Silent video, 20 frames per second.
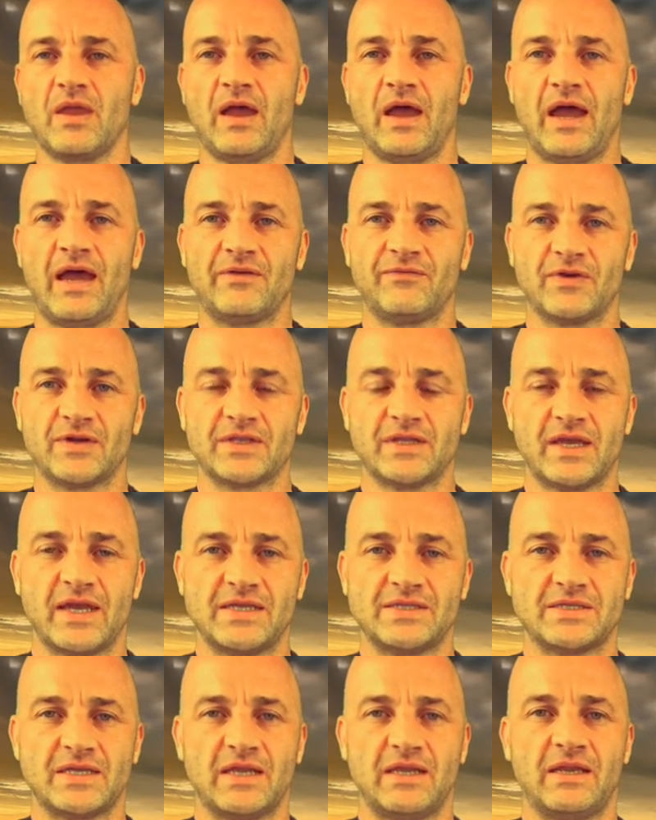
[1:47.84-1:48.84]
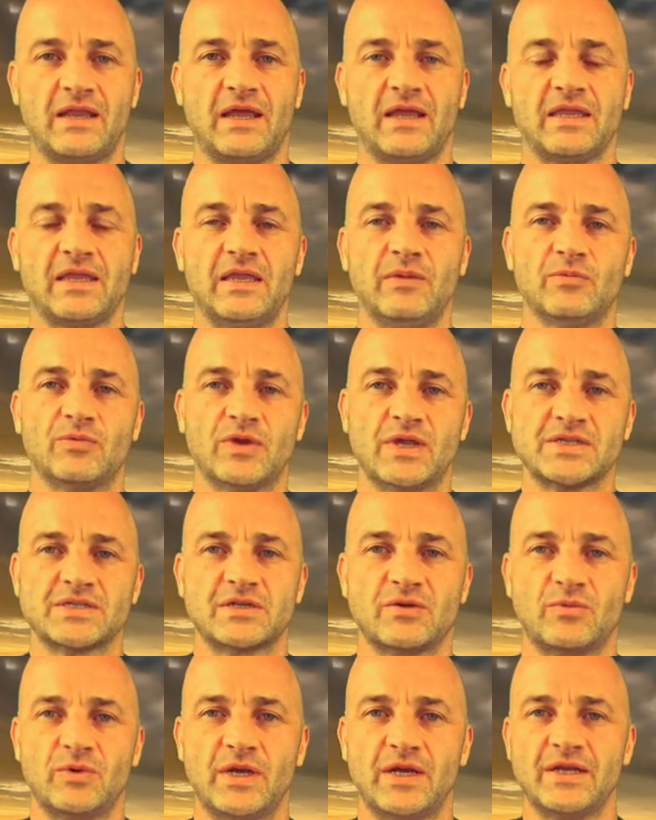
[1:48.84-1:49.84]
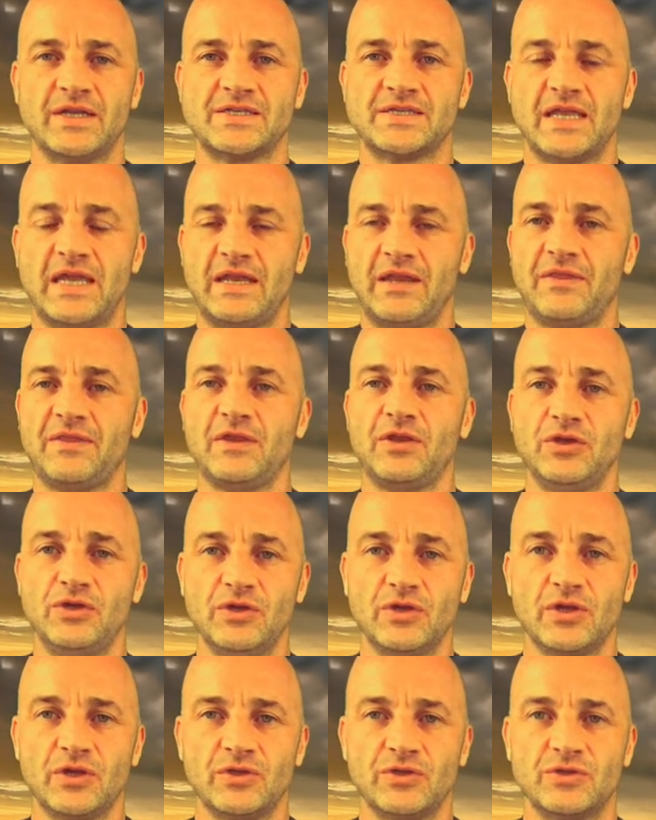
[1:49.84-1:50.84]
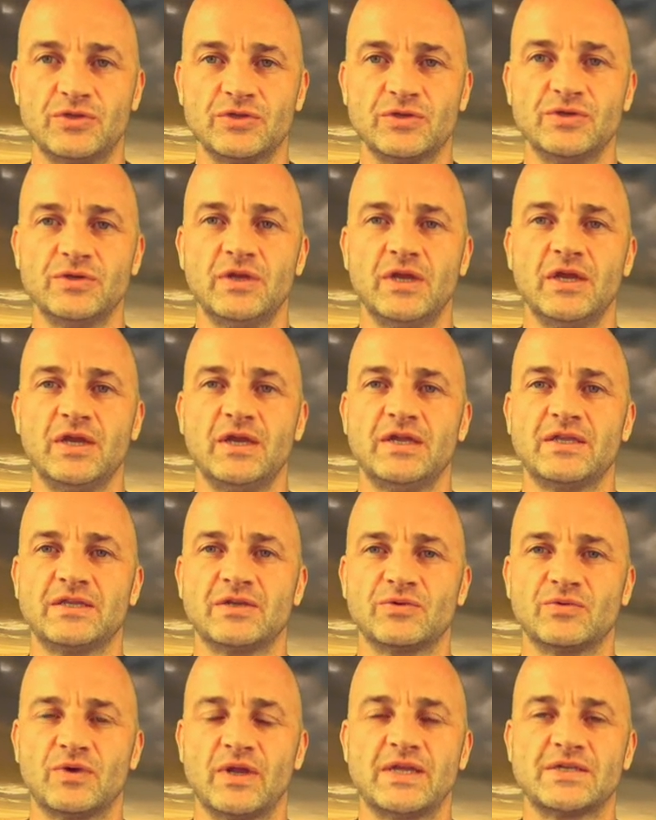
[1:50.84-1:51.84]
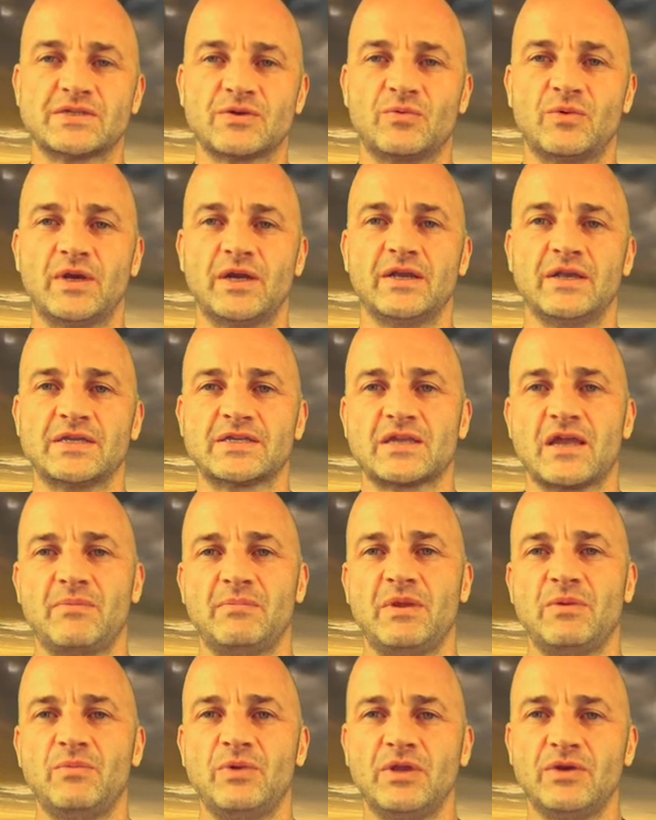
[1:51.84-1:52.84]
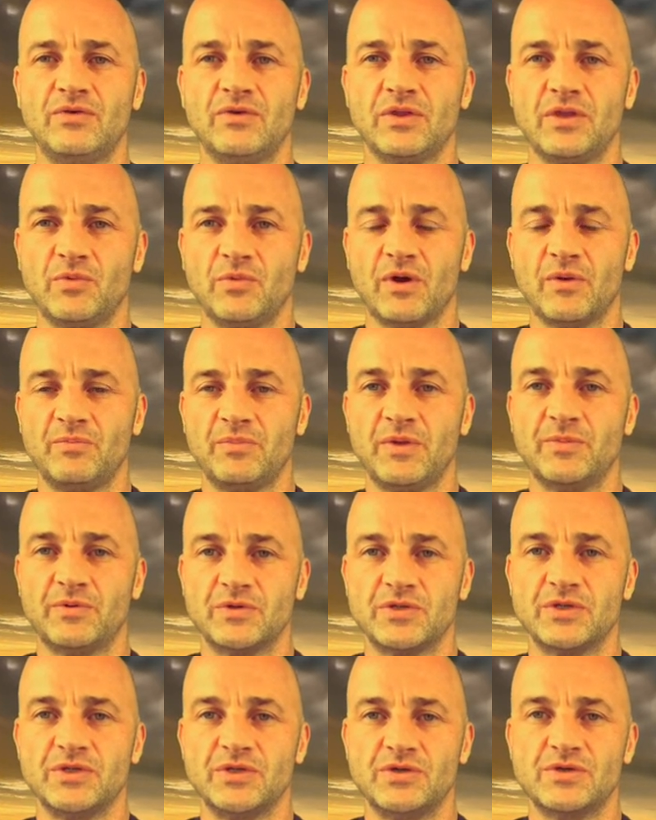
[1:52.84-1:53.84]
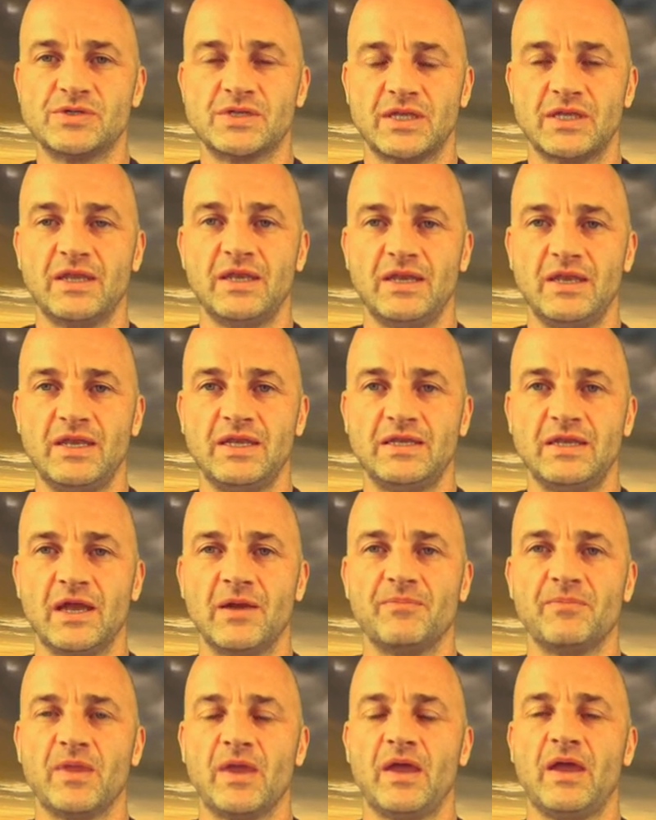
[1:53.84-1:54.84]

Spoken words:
advertising it, keep raising awareness. Anything you can do to raise awareness. I mean, we really want people to use it that need it.